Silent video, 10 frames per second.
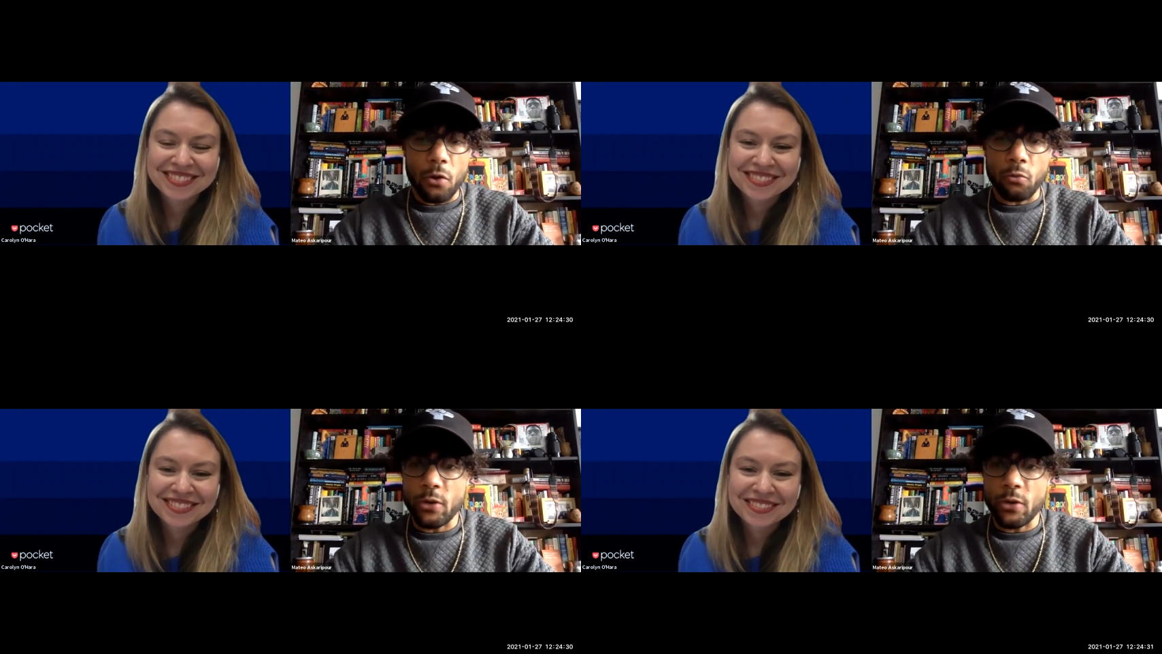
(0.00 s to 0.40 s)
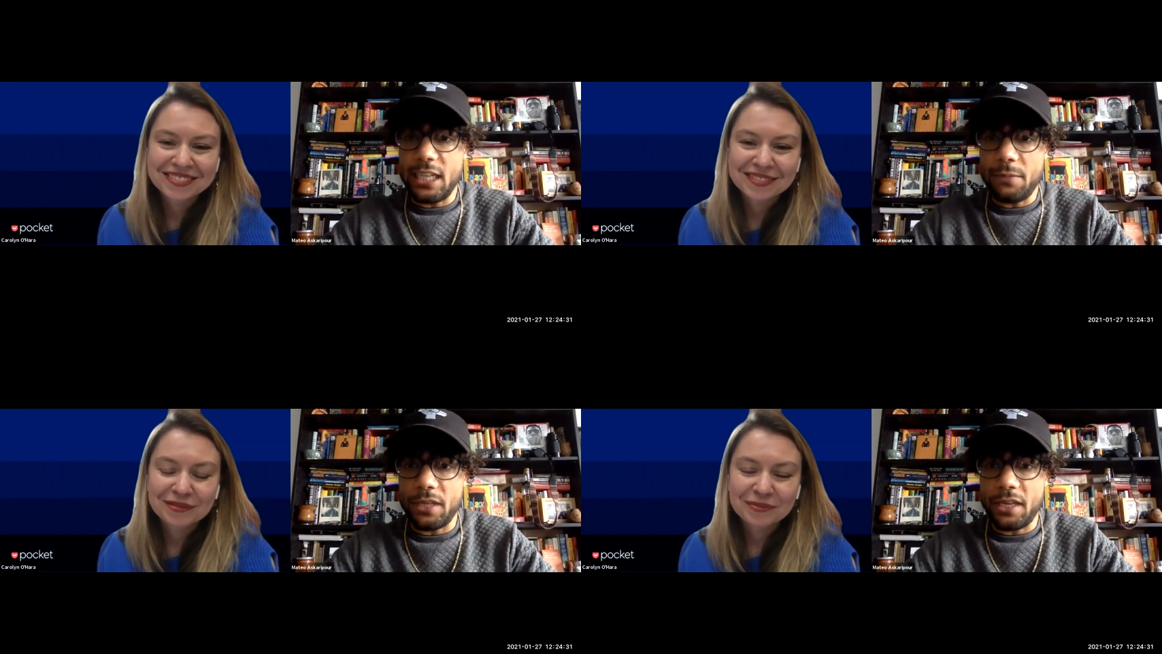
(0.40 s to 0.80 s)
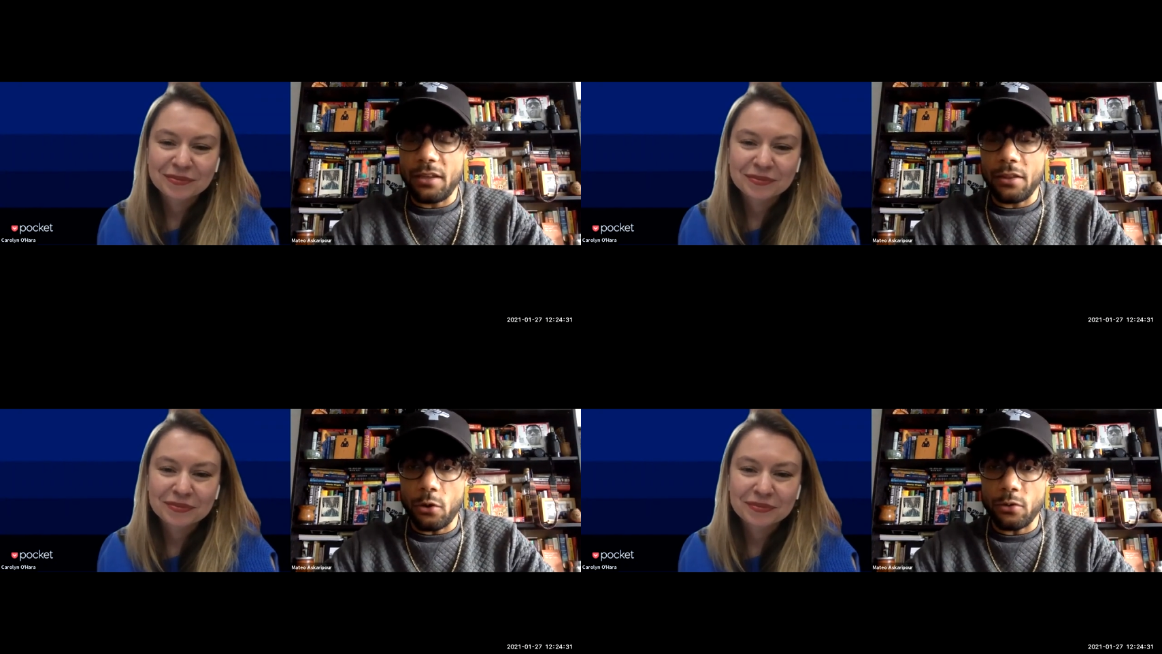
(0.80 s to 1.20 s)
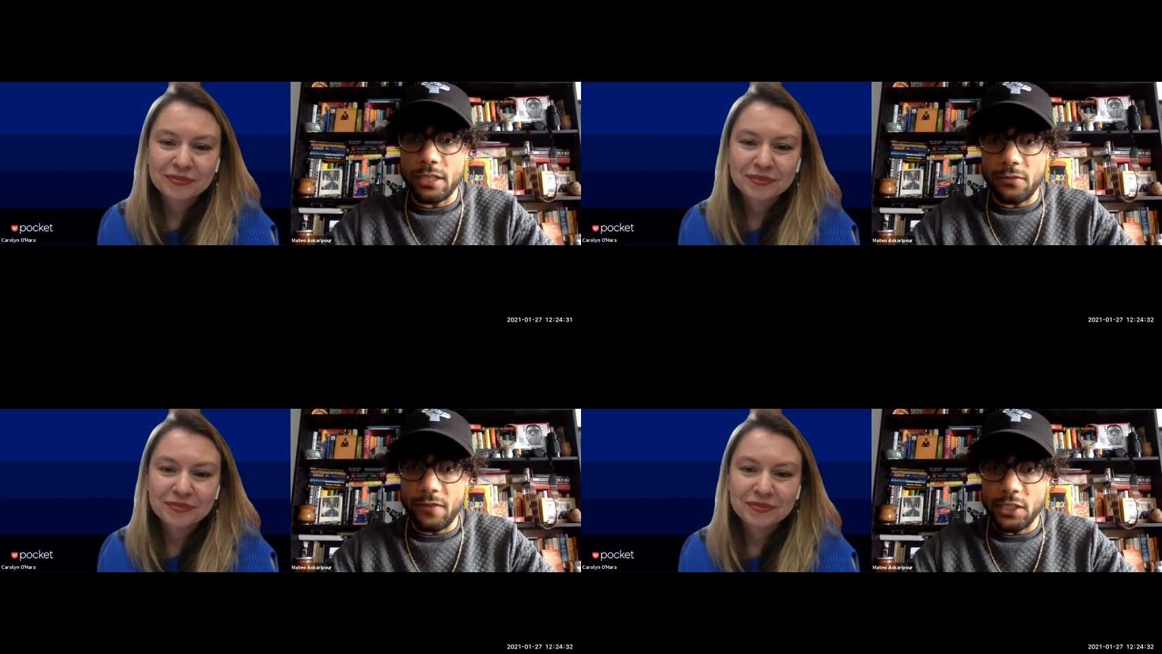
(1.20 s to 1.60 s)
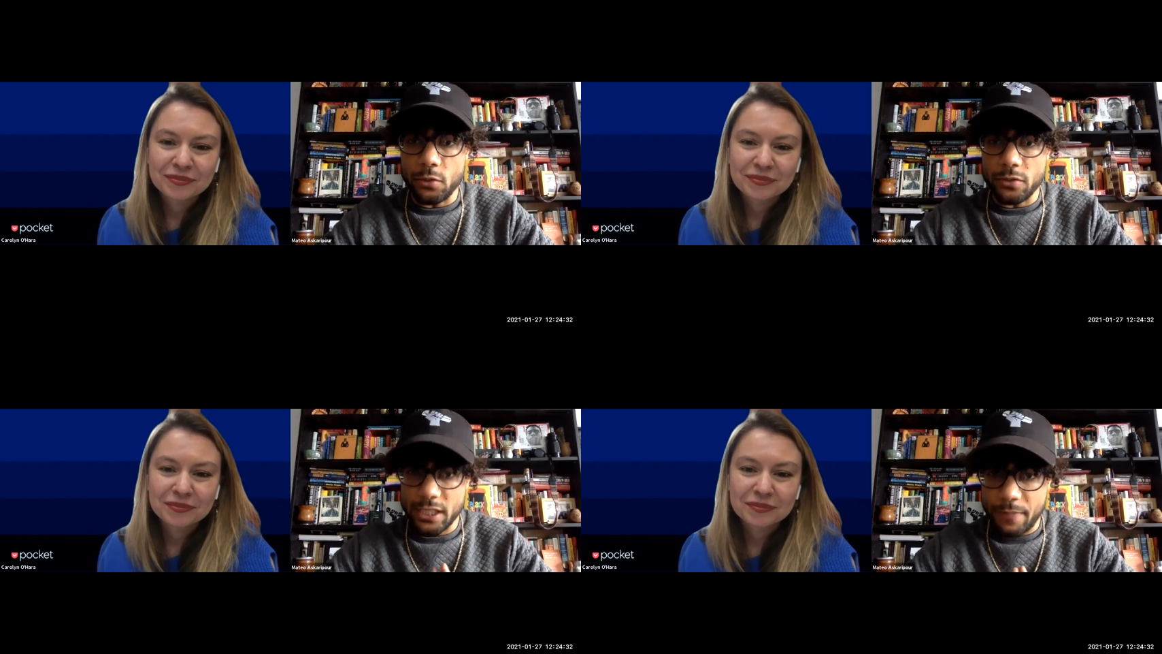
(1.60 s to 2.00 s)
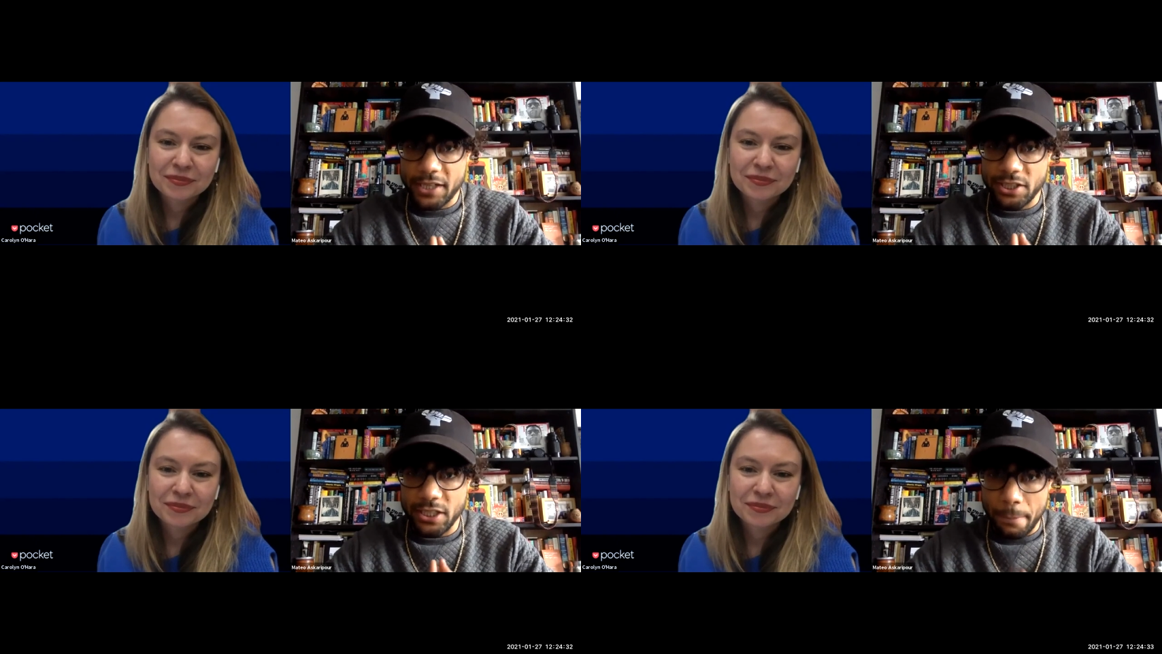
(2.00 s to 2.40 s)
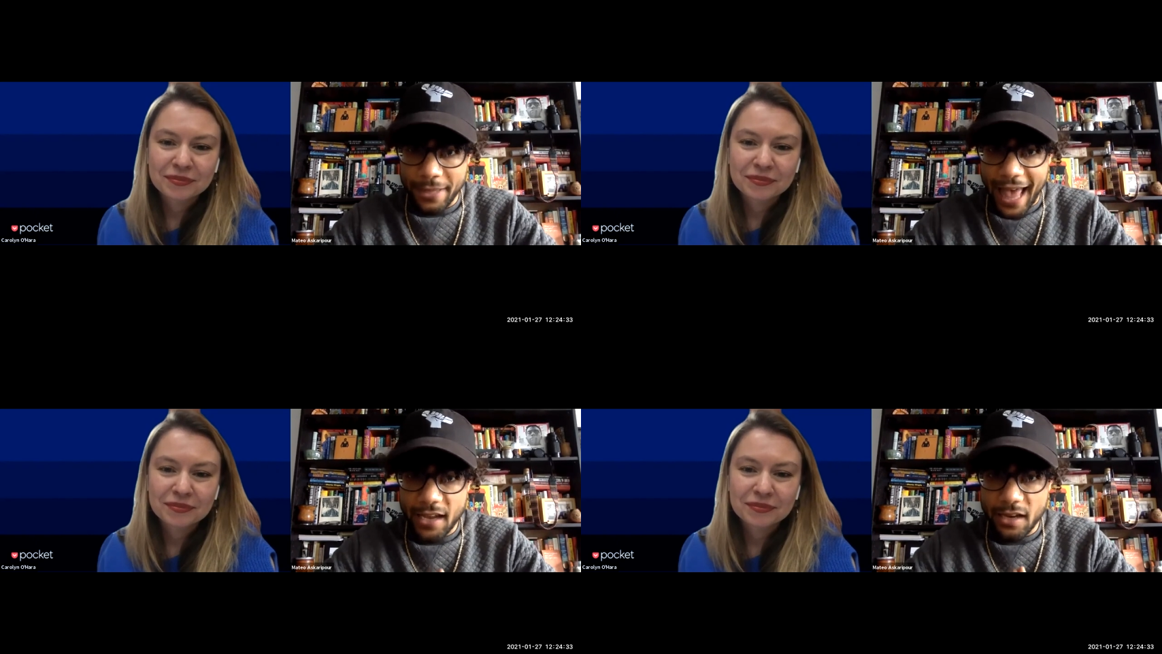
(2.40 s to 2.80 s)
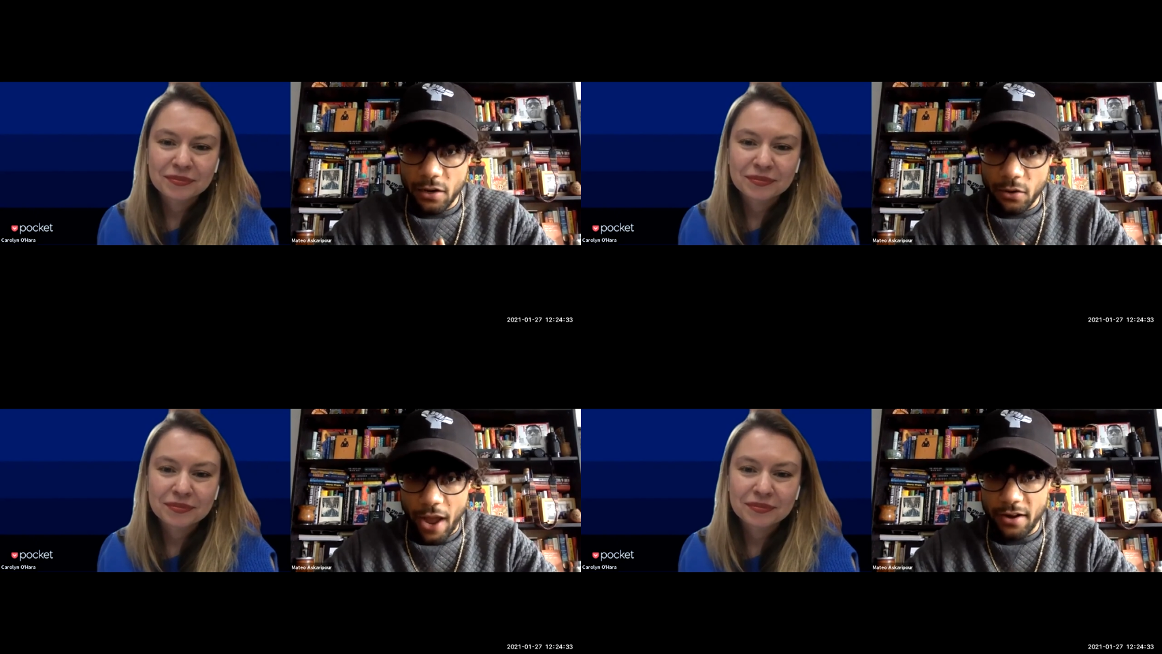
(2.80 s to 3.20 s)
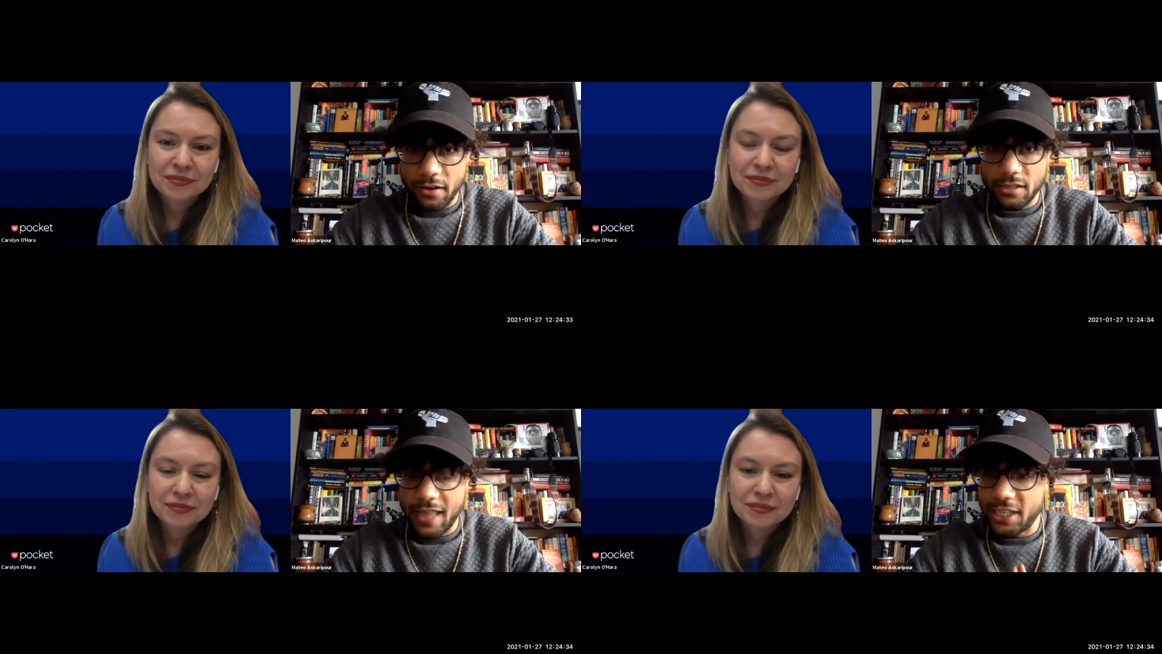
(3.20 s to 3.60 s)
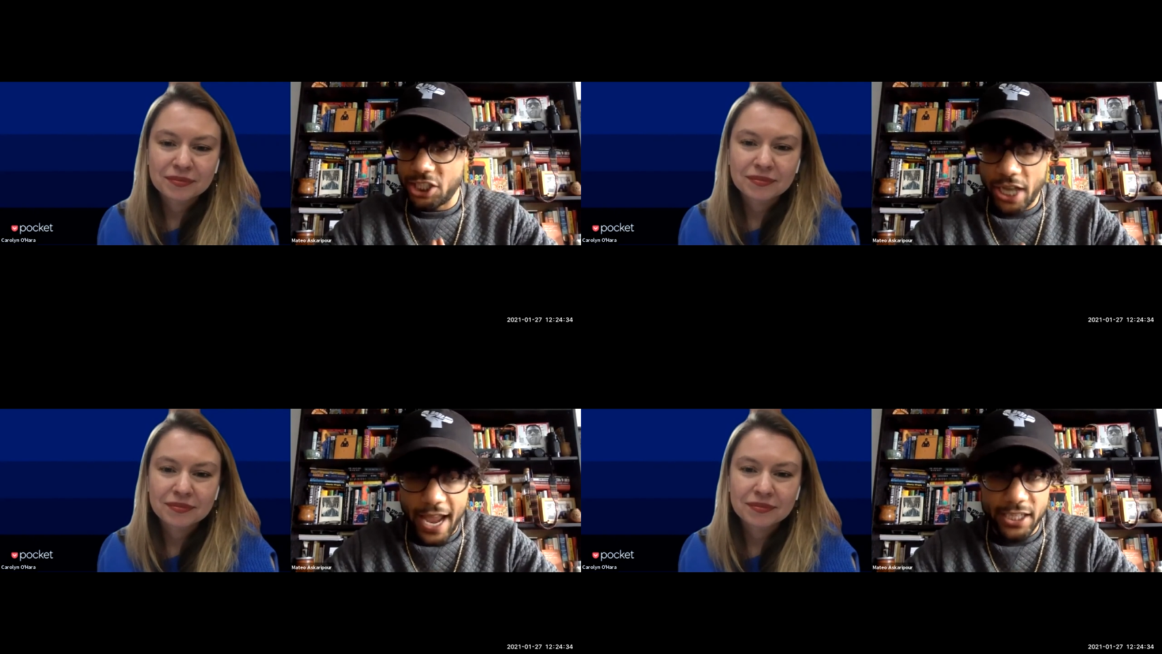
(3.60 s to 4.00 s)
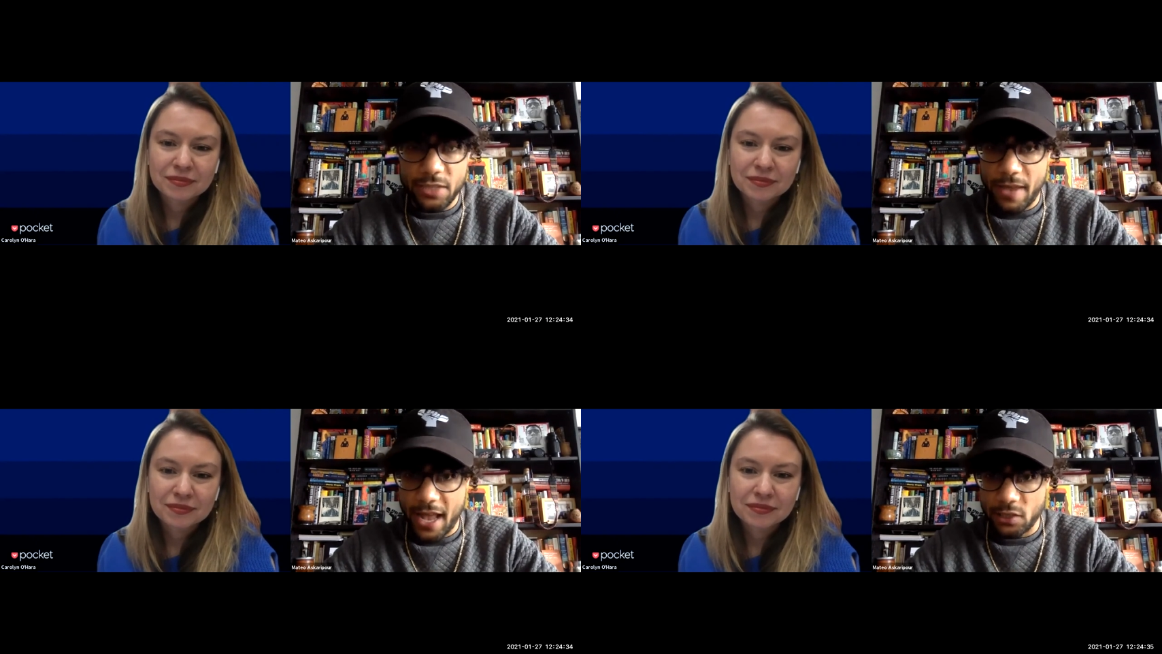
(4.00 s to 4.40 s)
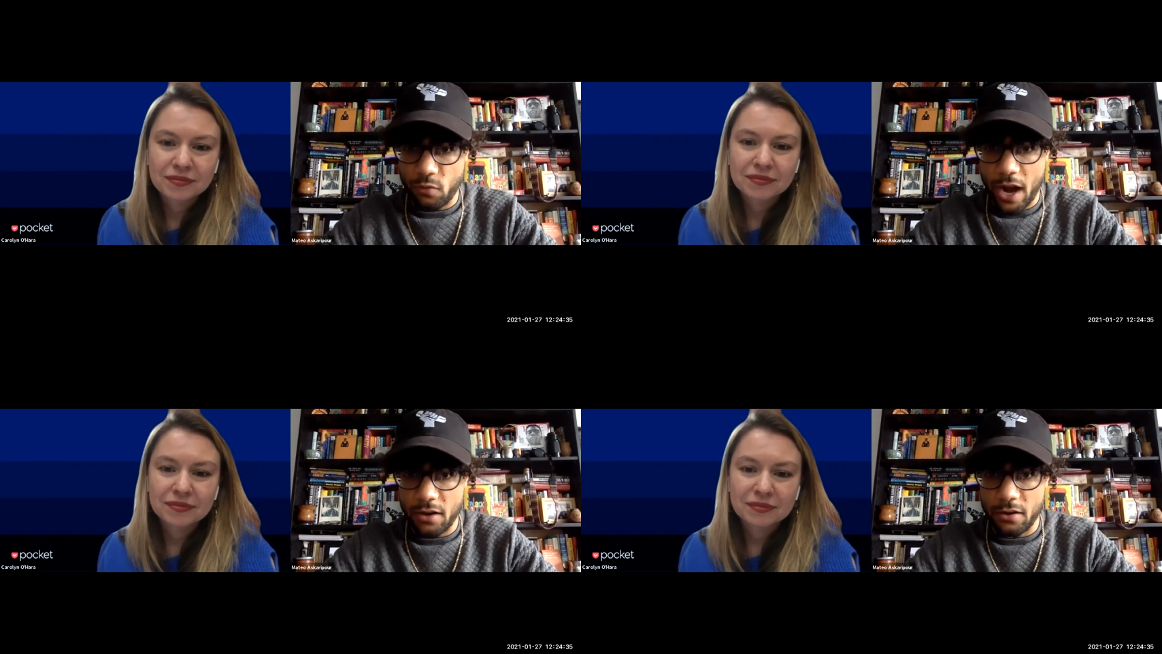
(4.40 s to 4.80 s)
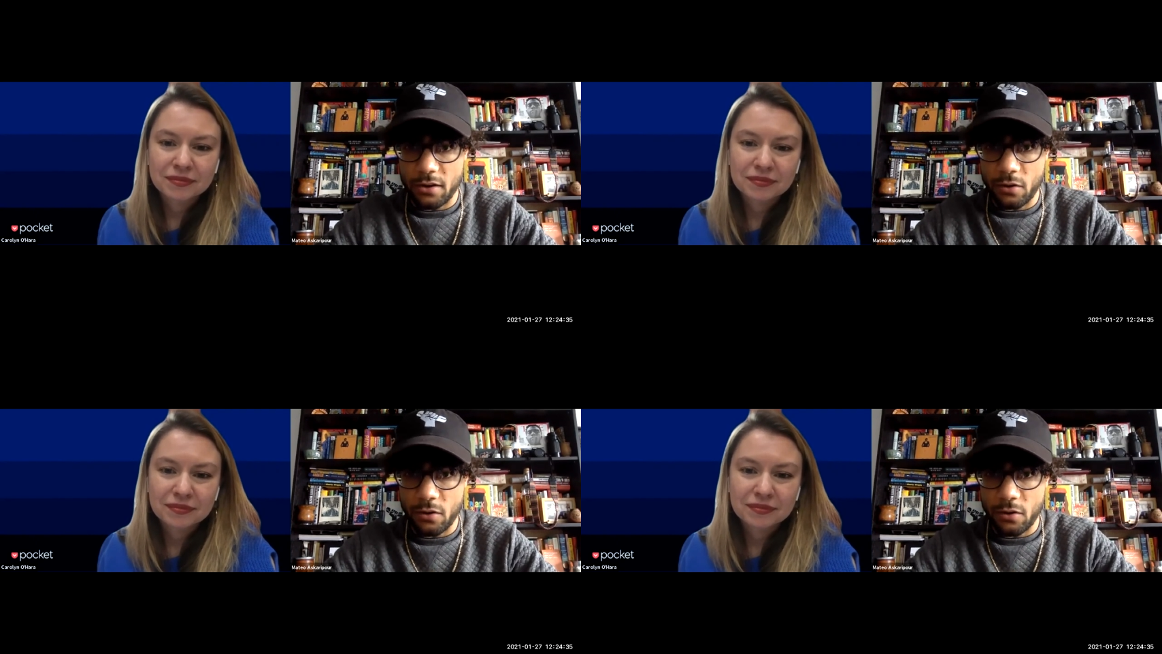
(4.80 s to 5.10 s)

Speaker 1: read deeply those individuals, especially Black writers. That changed me as a writer,